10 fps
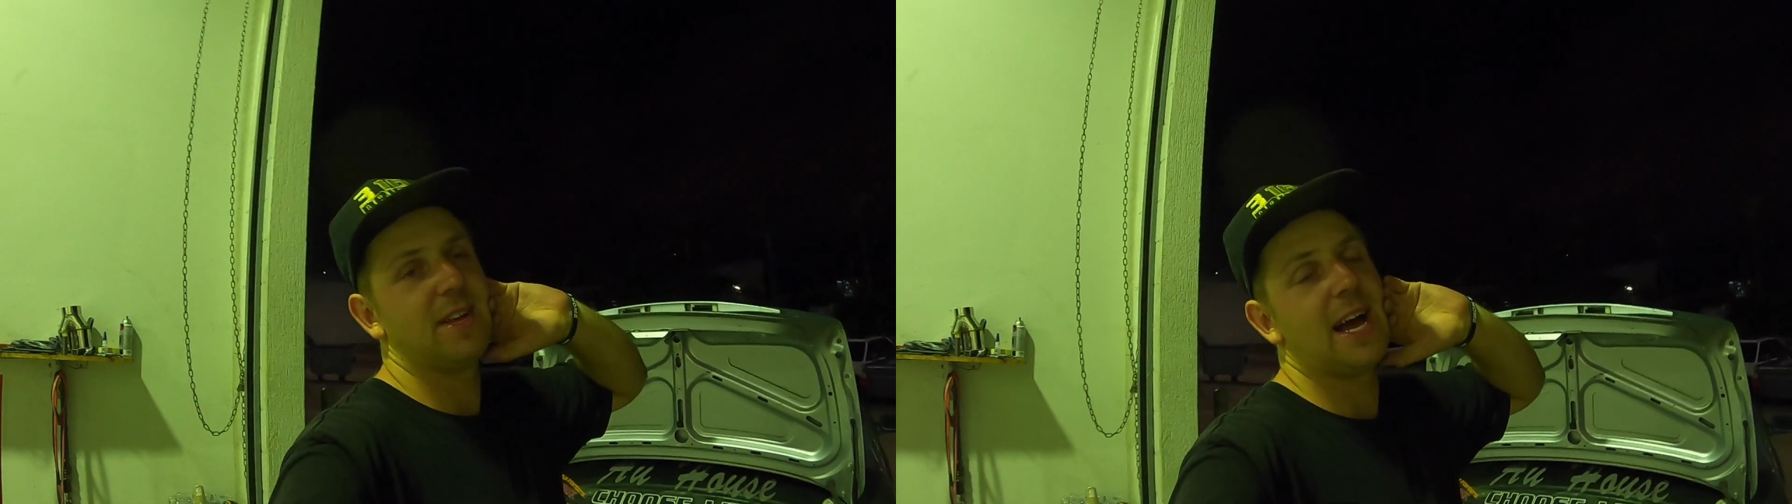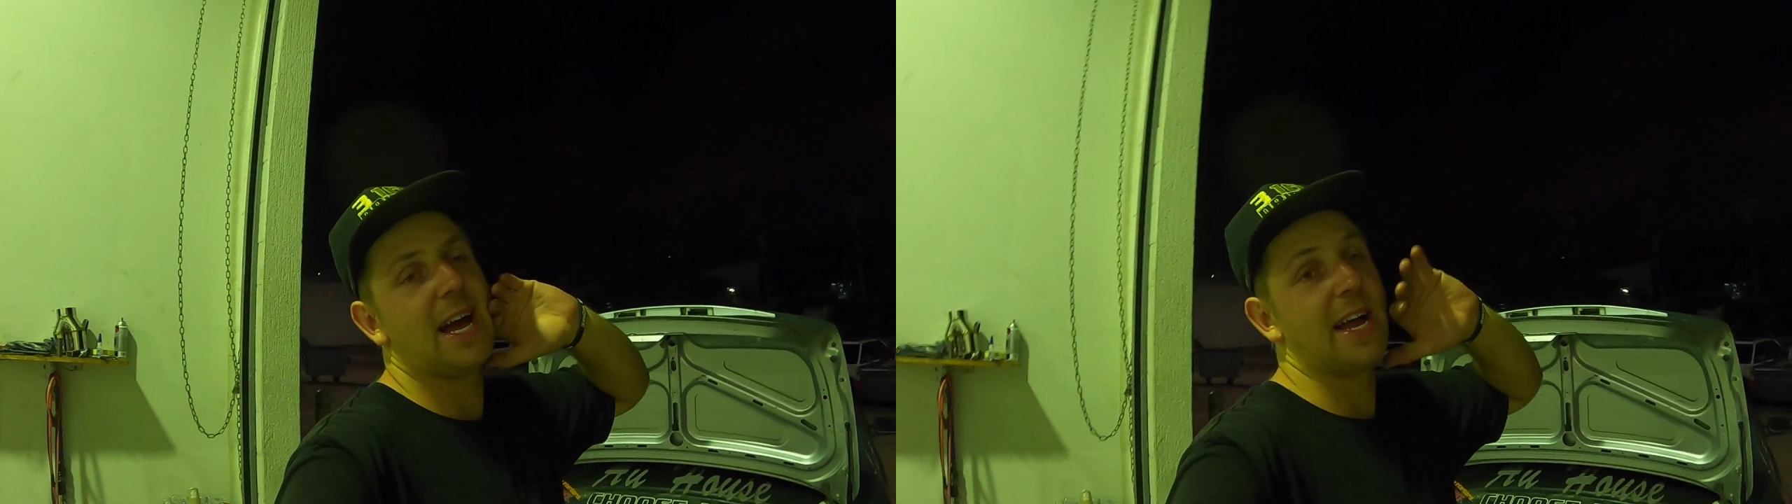
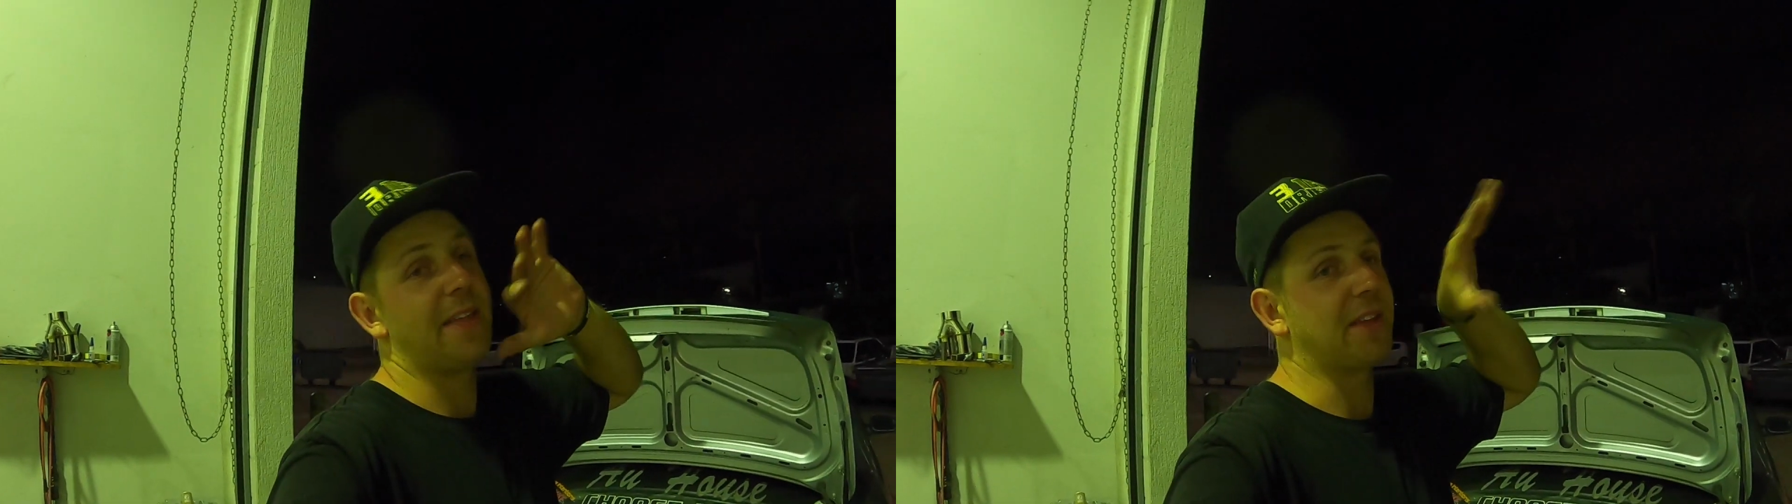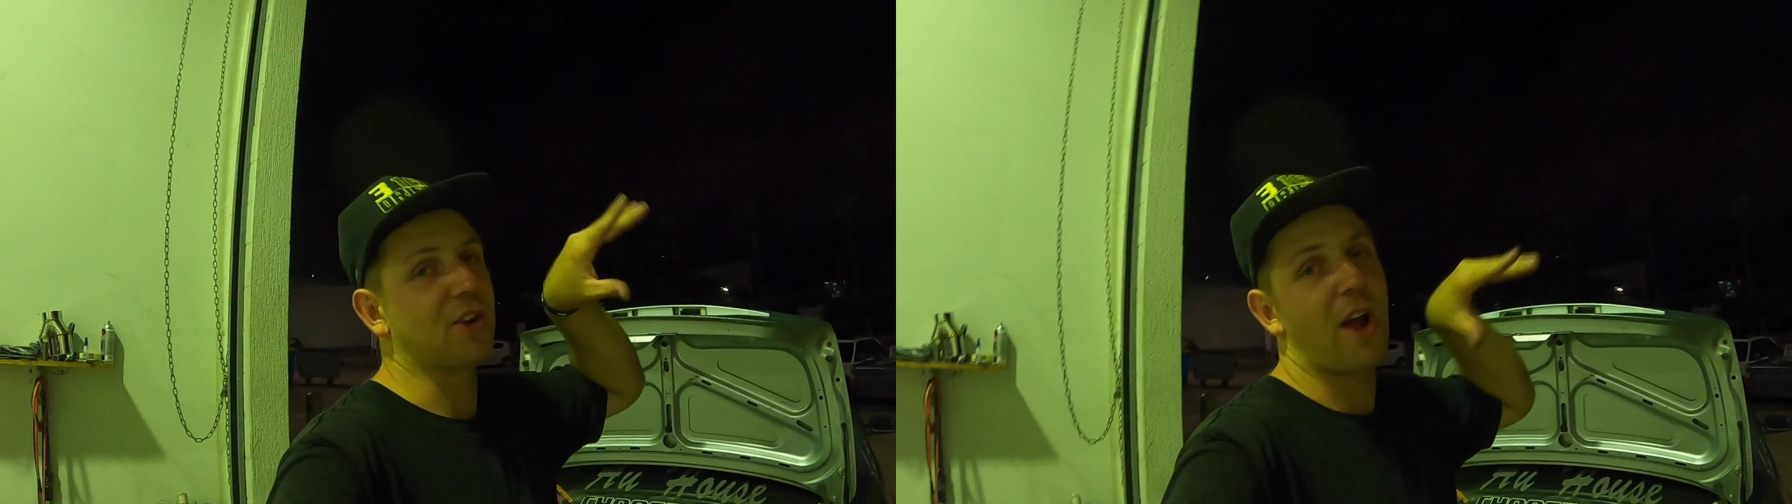
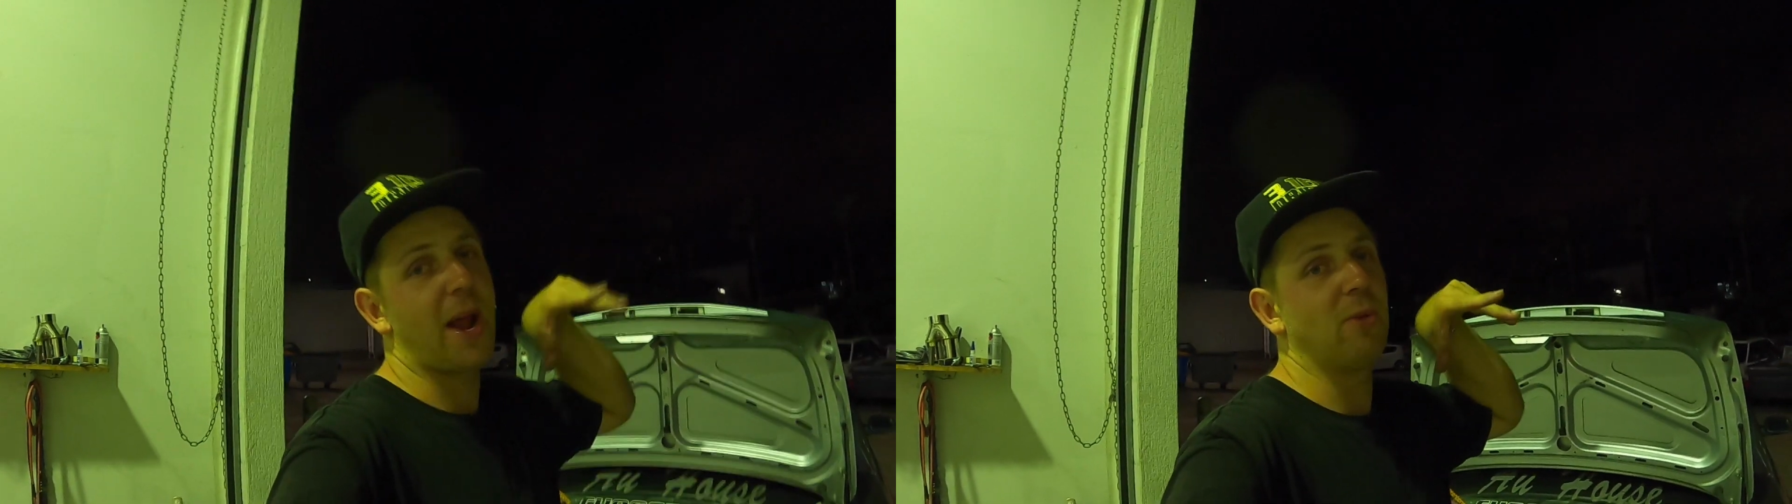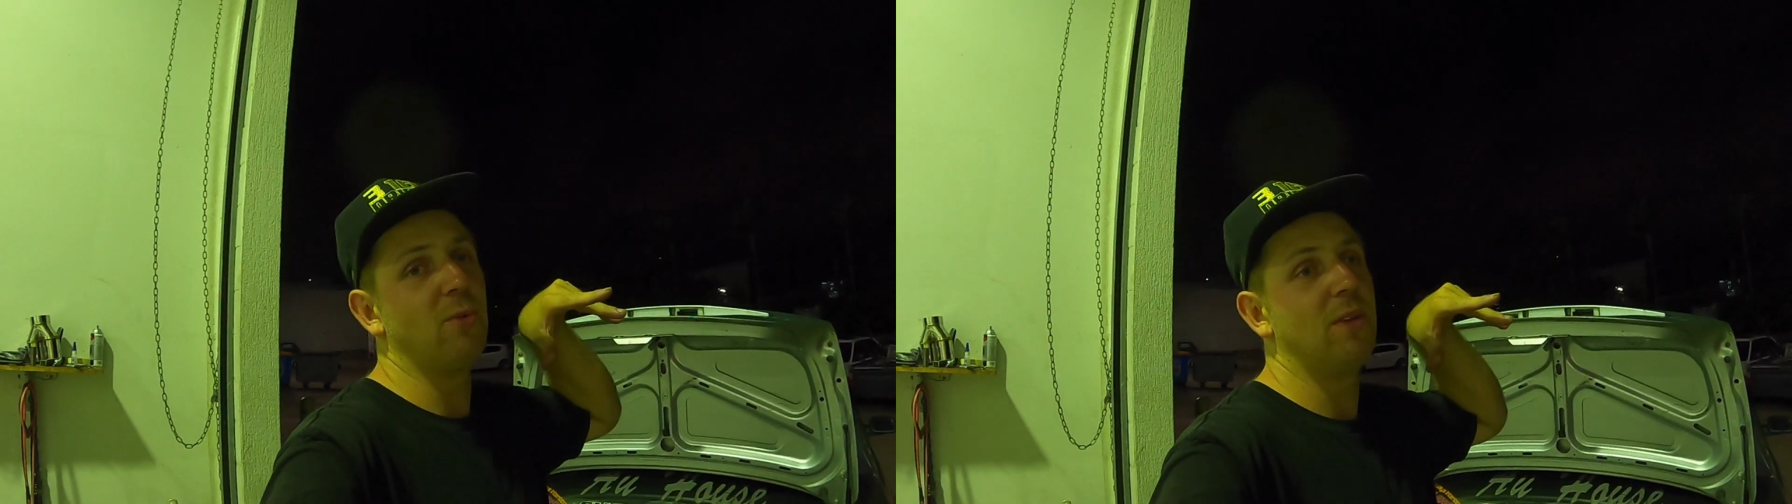and the
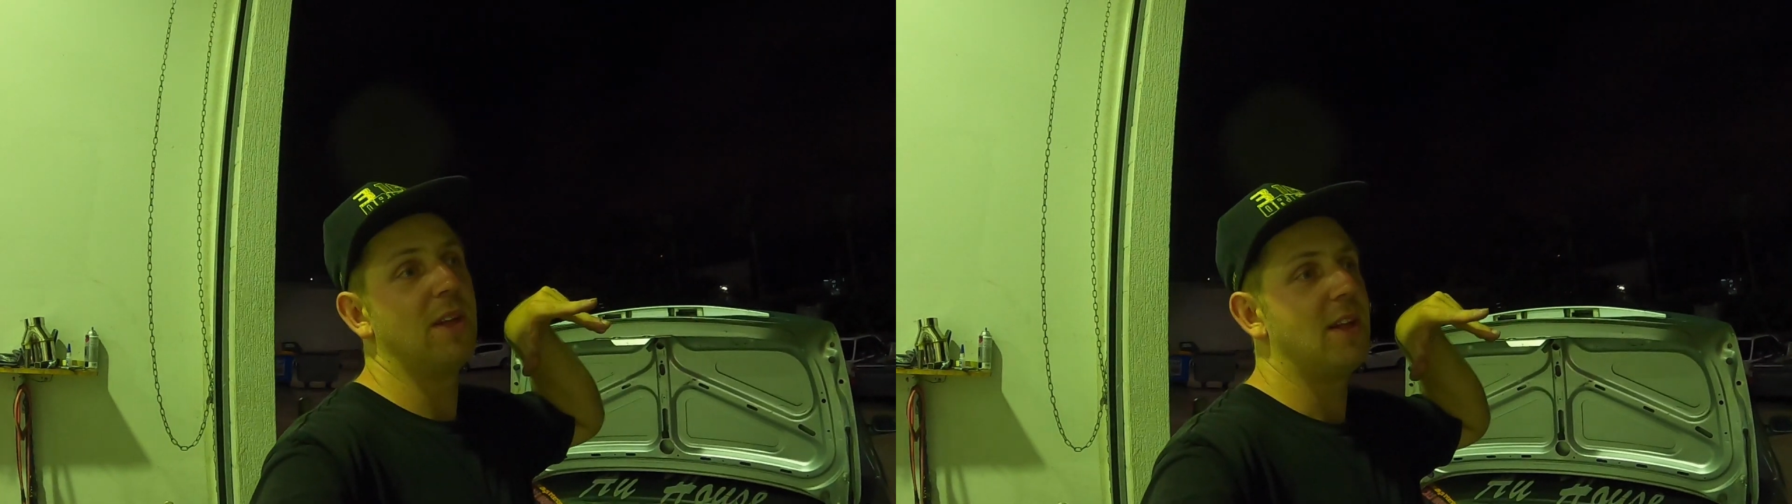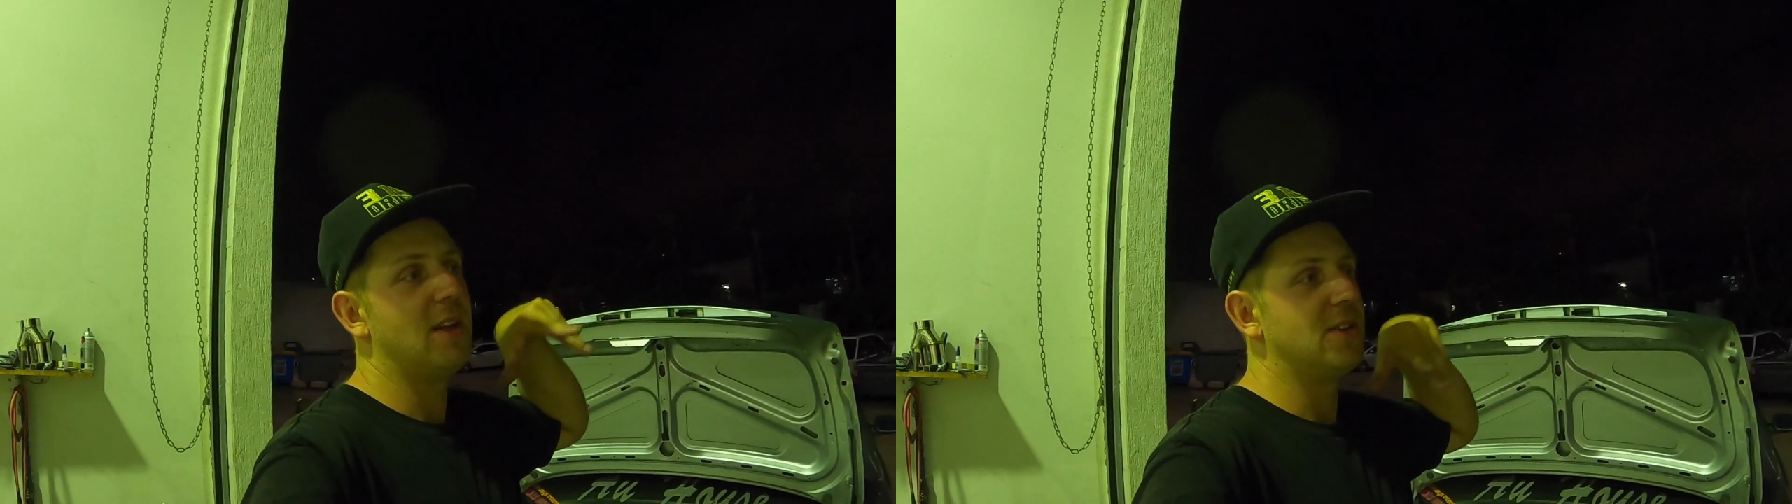cradle.
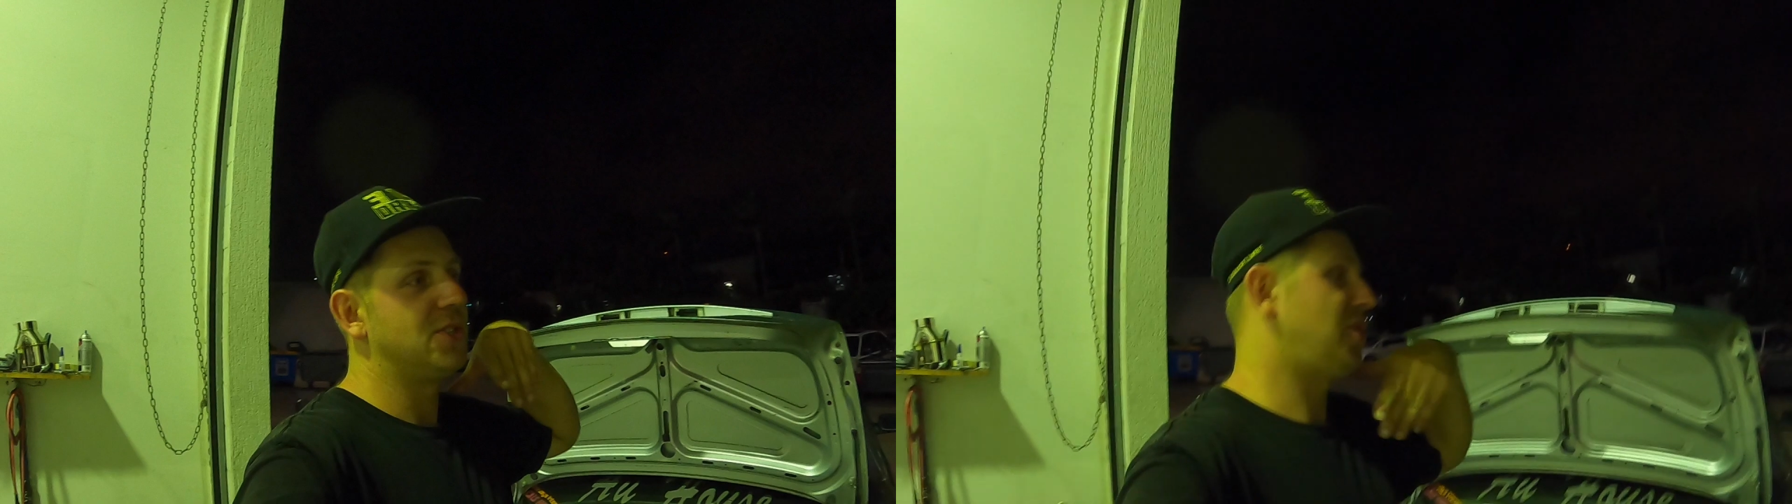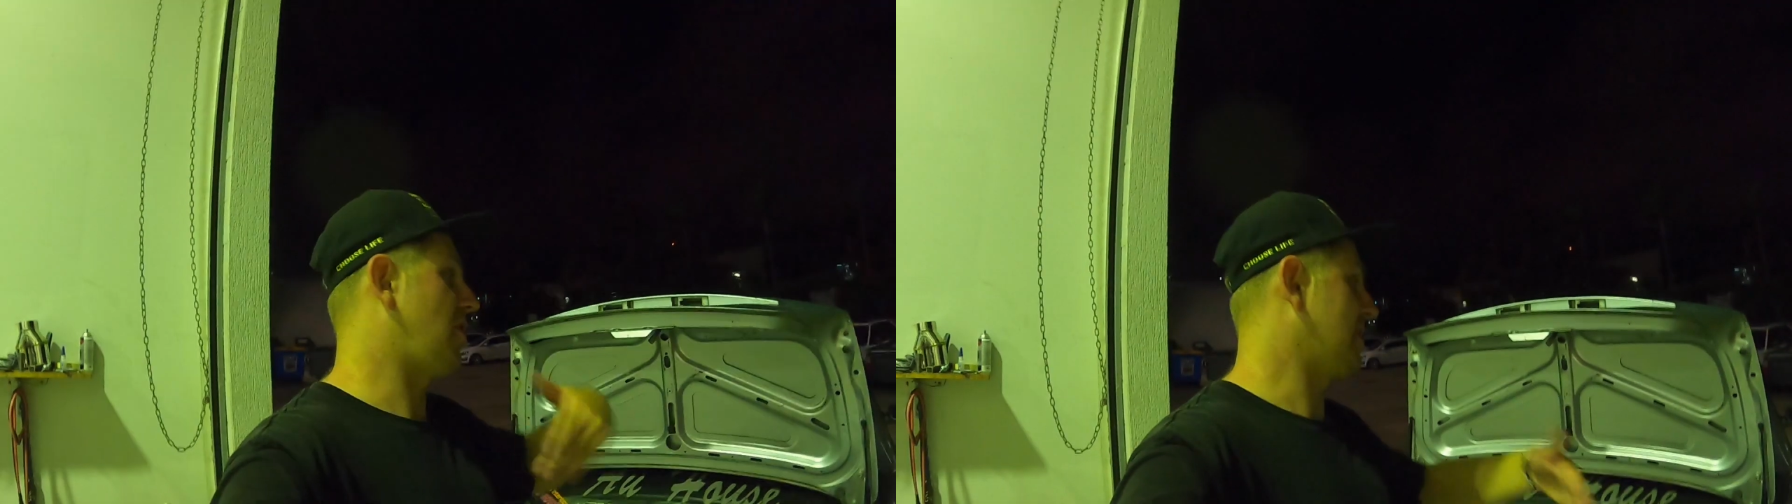
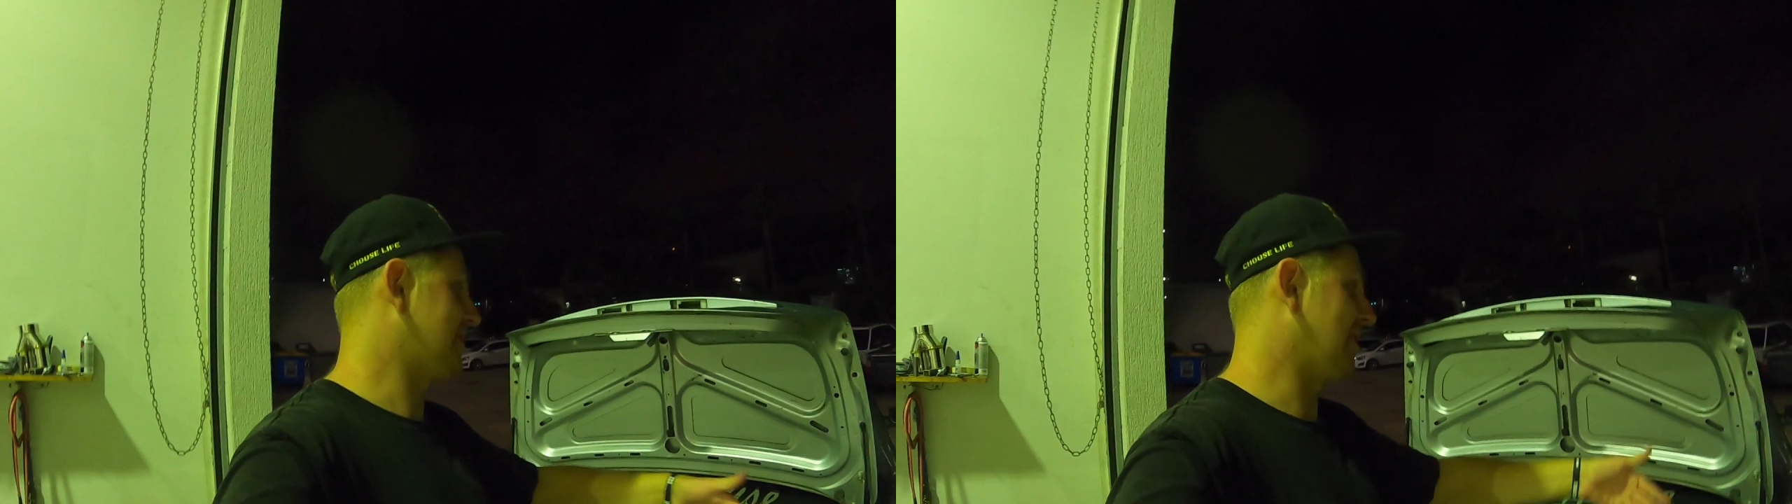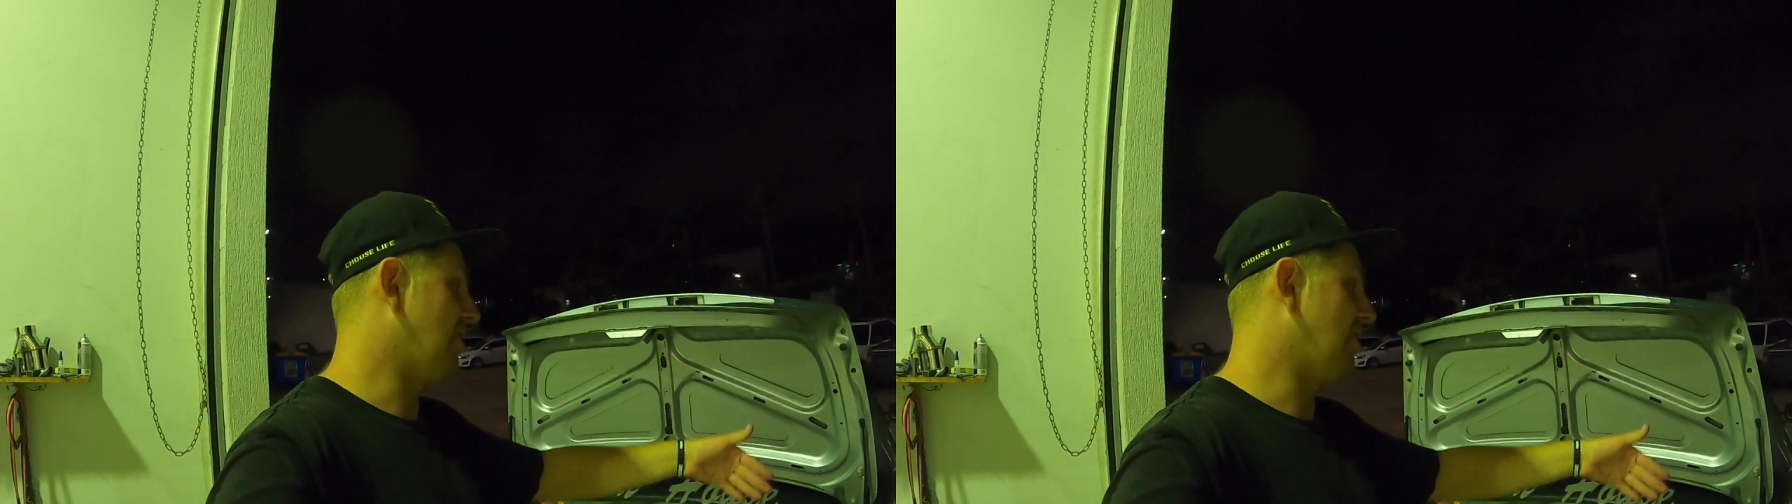So it's a